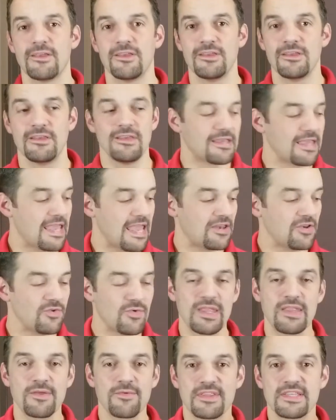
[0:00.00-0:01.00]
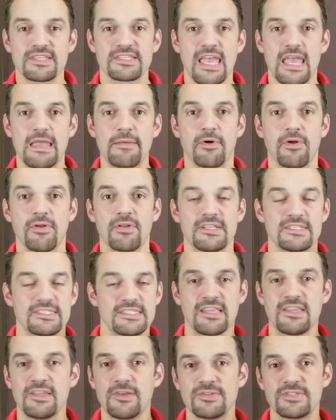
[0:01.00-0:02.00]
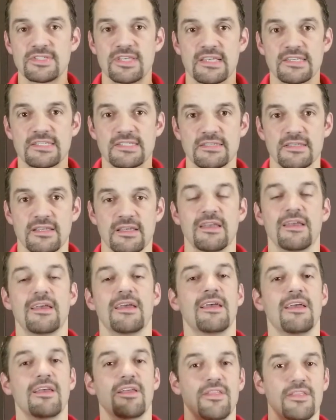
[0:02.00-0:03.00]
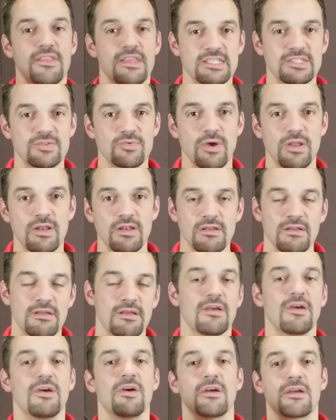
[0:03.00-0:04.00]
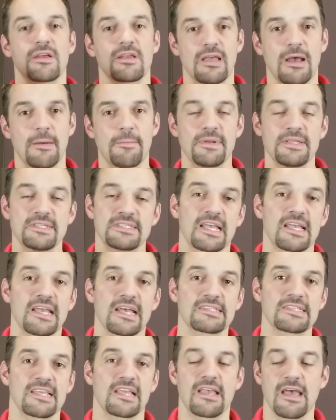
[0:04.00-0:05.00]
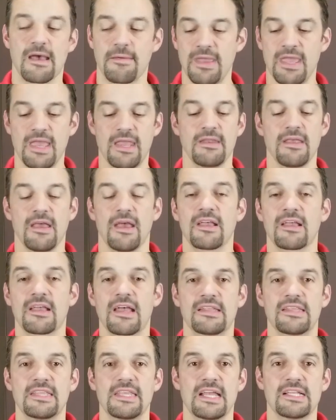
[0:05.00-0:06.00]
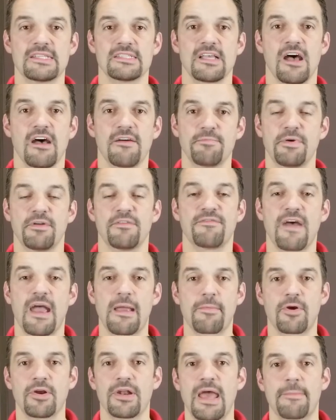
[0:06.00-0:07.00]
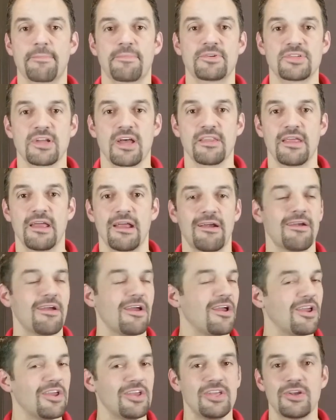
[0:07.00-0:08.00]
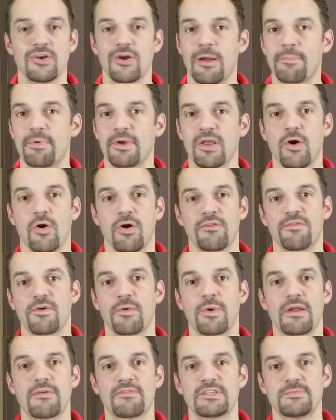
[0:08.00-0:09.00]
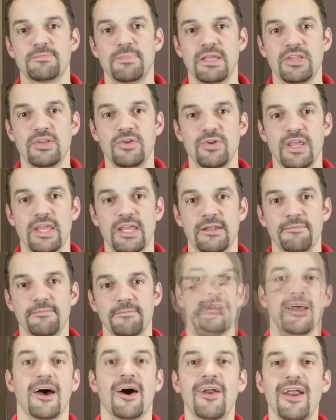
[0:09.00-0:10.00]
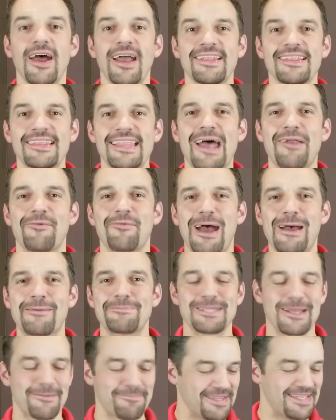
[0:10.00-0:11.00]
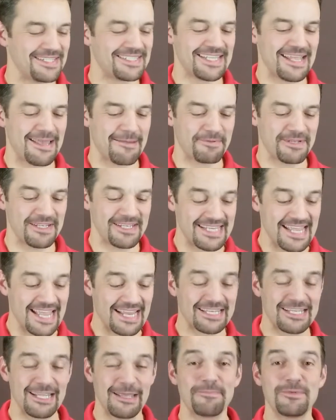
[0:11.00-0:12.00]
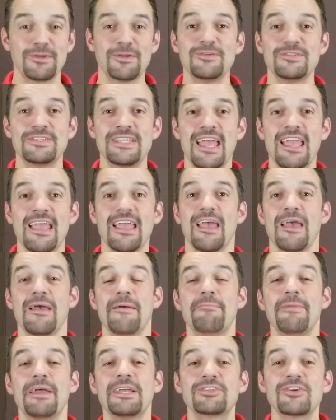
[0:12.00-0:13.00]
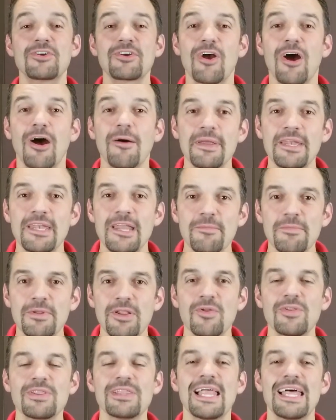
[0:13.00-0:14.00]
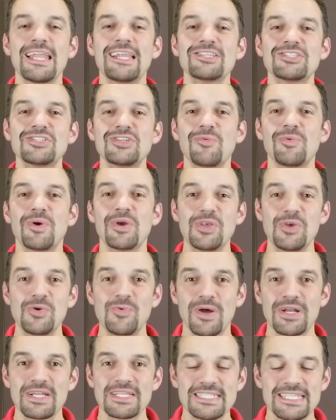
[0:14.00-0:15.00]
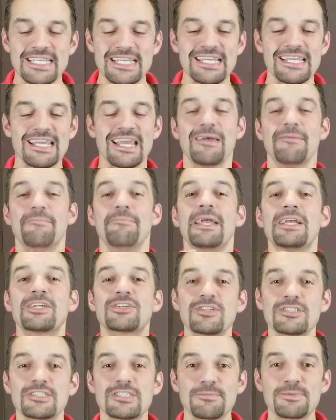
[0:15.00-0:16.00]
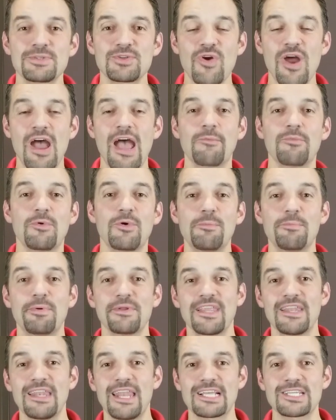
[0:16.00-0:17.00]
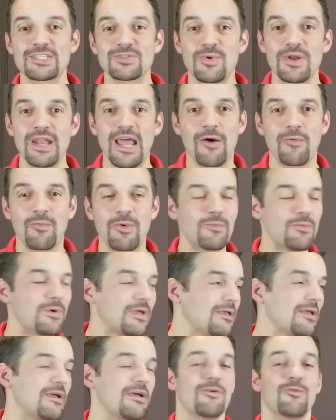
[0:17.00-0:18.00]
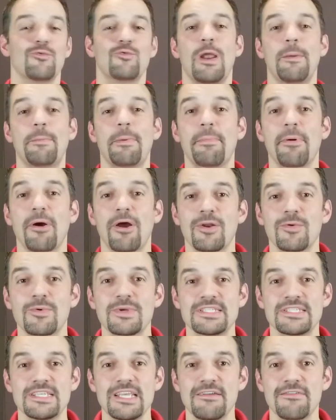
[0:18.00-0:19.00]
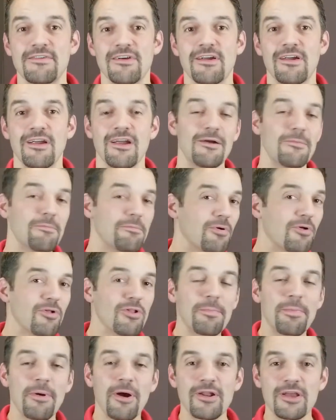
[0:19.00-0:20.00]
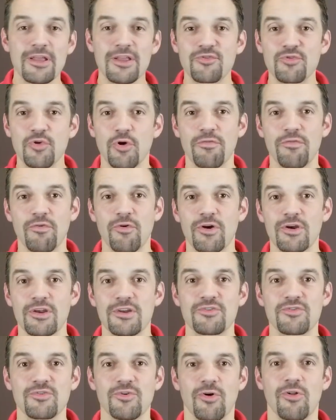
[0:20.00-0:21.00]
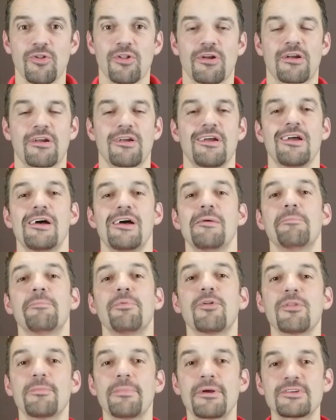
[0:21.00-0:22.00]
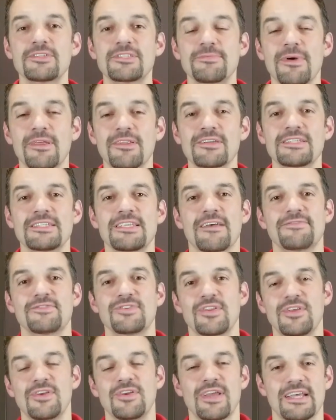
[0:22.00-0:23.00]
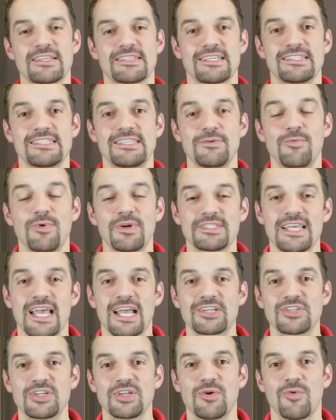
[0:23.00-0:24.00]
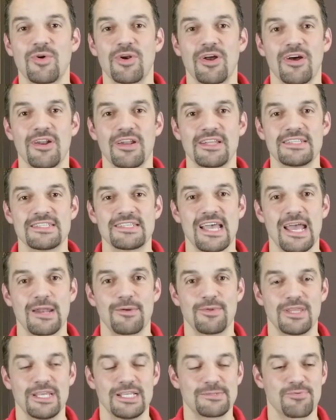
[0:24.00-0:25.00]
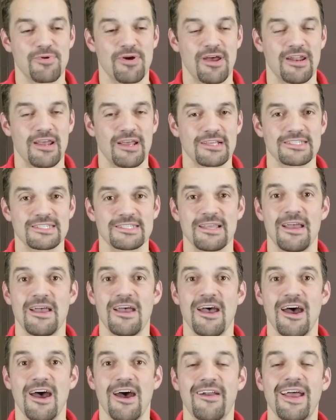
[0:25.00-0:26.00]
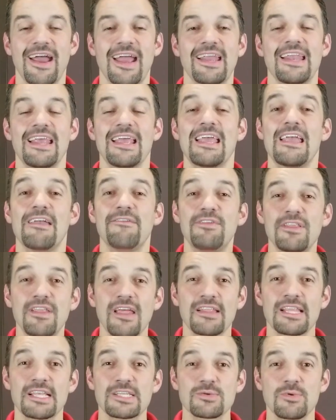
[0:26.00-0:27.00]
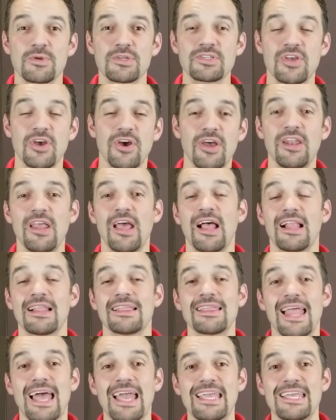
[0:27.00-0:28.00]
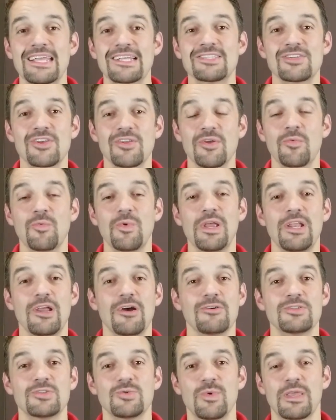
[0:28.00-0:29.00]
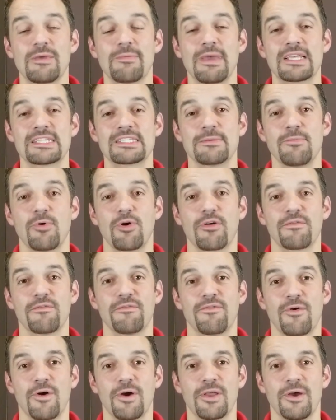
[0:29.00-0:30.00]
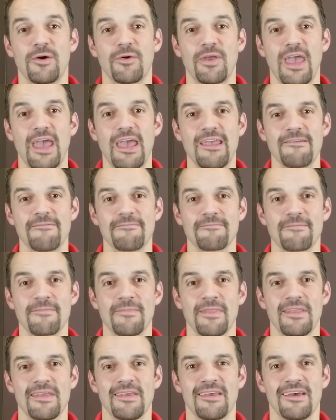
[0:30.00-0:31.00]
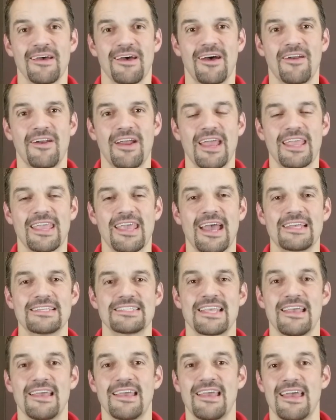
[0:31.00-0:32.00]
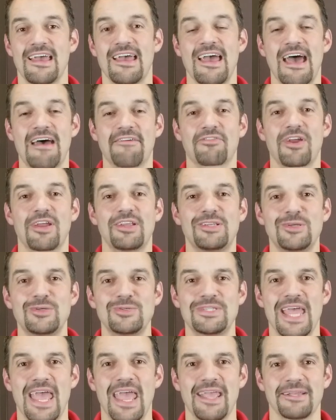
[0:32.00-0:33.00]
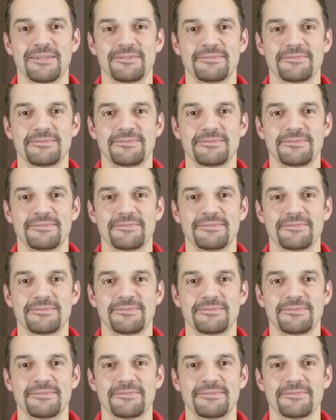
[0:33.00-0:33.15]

You can't do anything with this cable. It's then useless. This one, companies like us can come in, cut the ends off, put fiber adapters on there. You're up and going for whatever speed you need. All right, that wraps up this Tech Tip Tuesday. Make sure and comment down below. Let us know what you want to see. Make sure and subscribe when we put the next one out, when we rip apart a receiver, pull apart a Control 4 controller, pull apart some other stuff so that you guys can see what's actually going on inside with these products. All right, if you thought this one was good, like it so that we know so we can make some more of them for you, okay? All right, guys, have a great Tuesday.